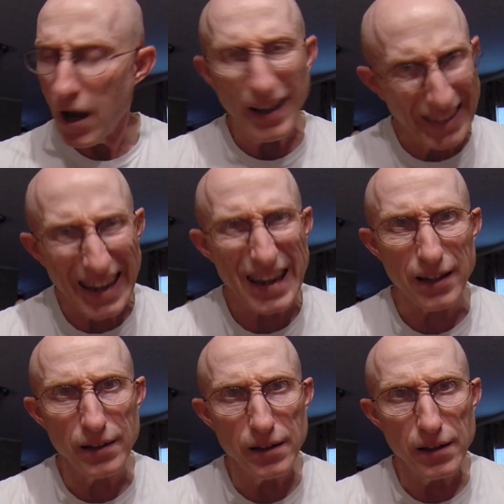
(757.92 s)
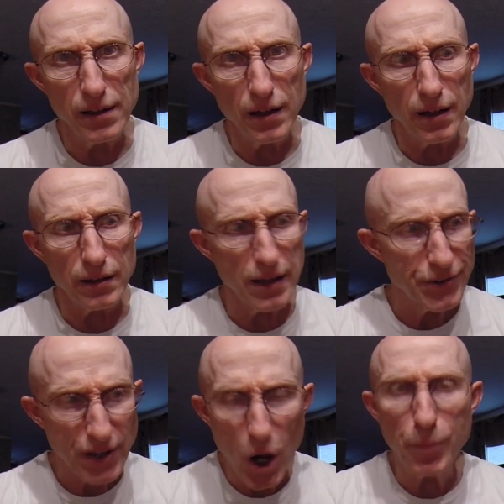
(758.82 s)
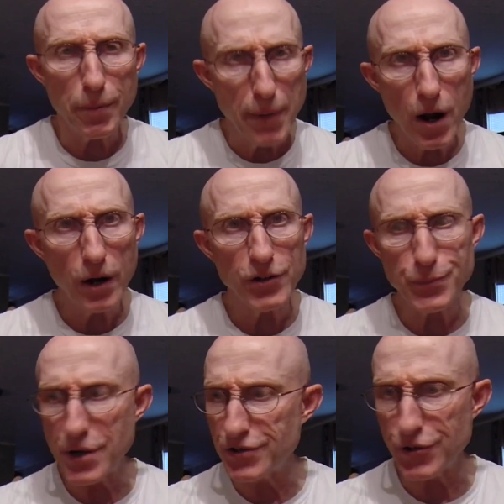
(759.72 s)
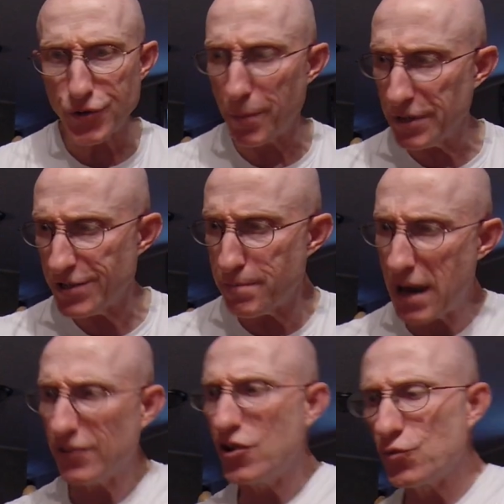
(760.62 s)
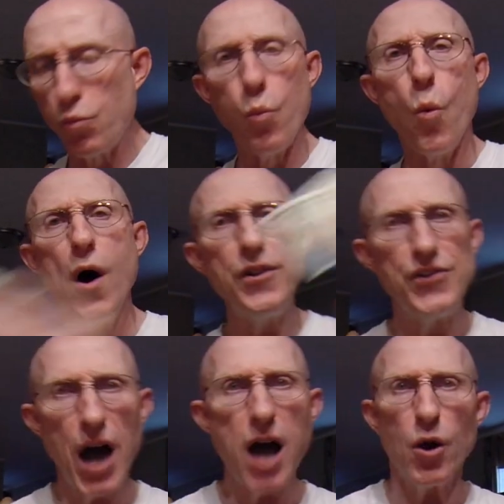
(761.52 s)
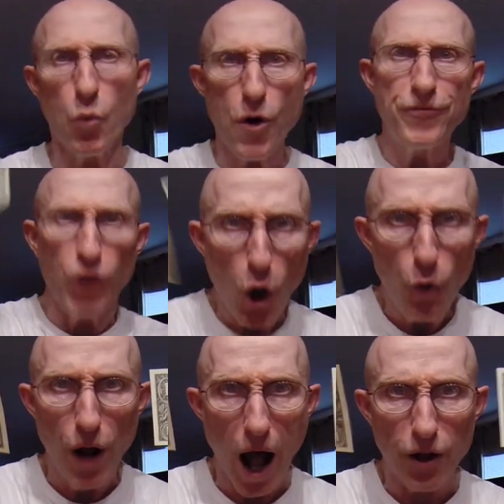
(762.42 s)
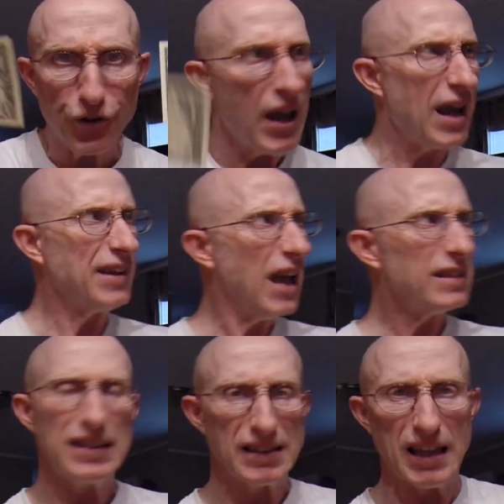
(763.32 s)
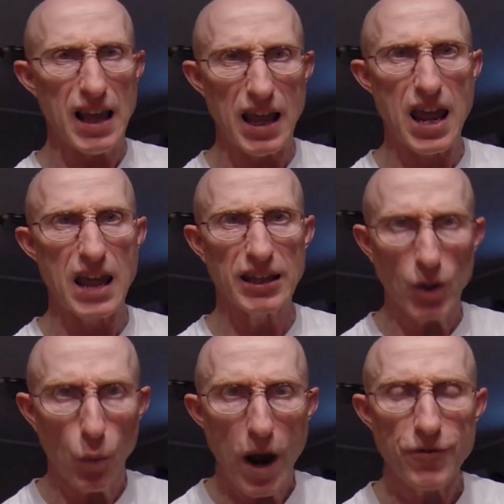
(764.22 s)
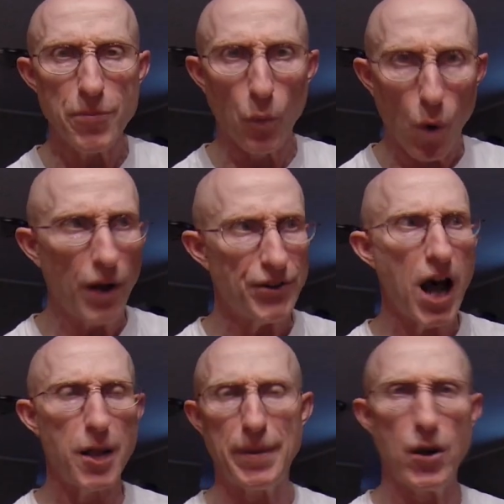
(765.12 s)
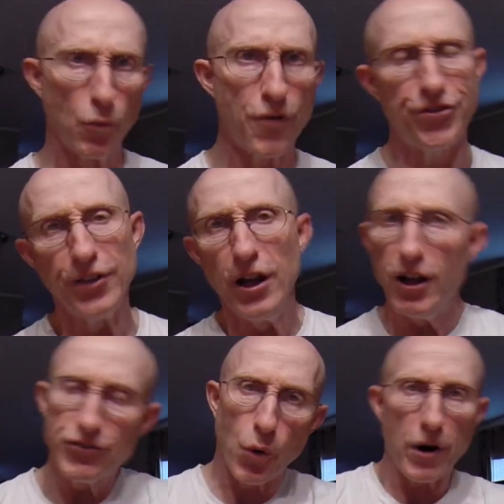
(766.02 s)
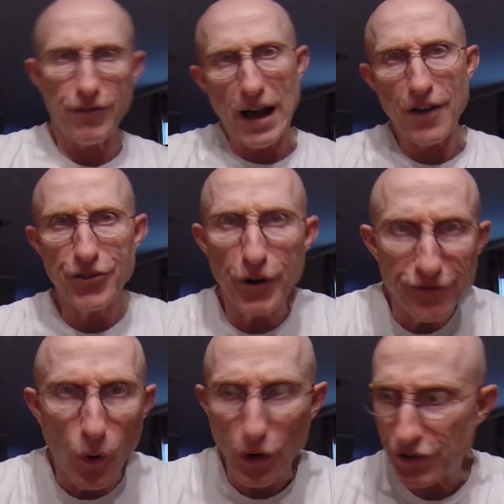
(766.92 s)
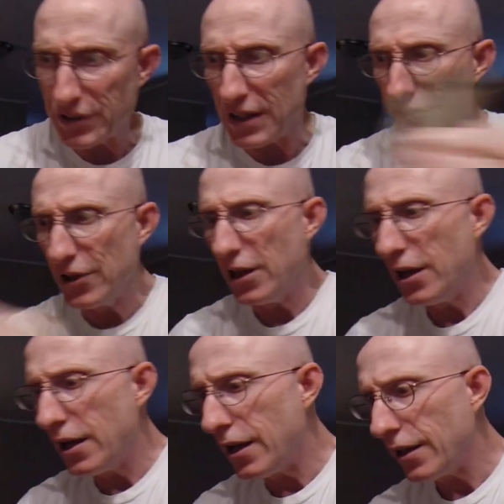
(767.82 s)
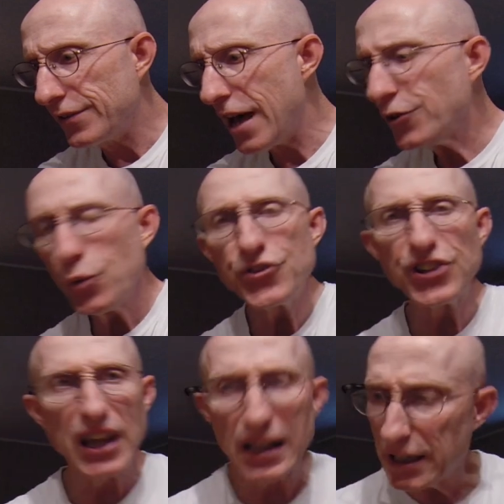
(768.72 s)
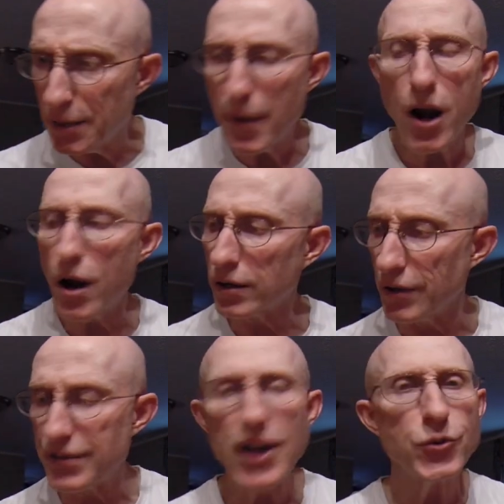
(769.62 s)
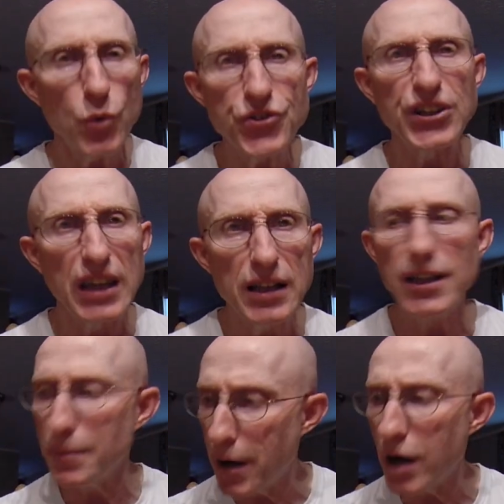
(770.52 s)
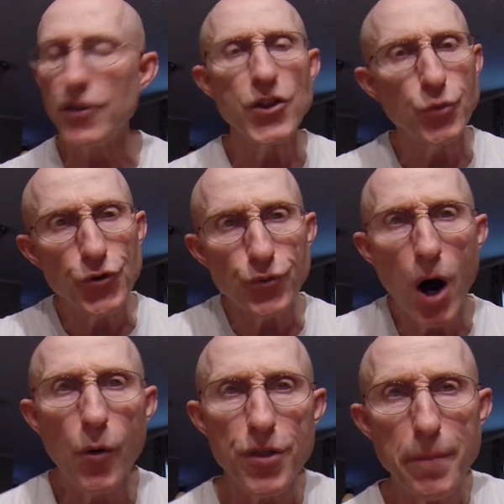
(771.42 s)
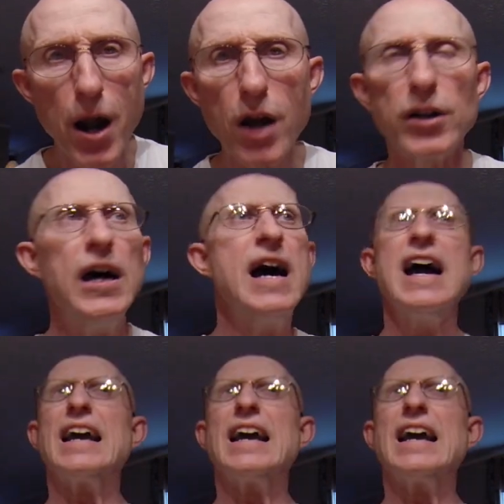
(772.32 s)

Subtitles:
Again, let's help Americans, President Trump. Let's make this $1 worth $2 and get away from the $1 being worth 25, 30, 40 cents. That's what's killing America. That's what's killing America. That's what's wrong with America.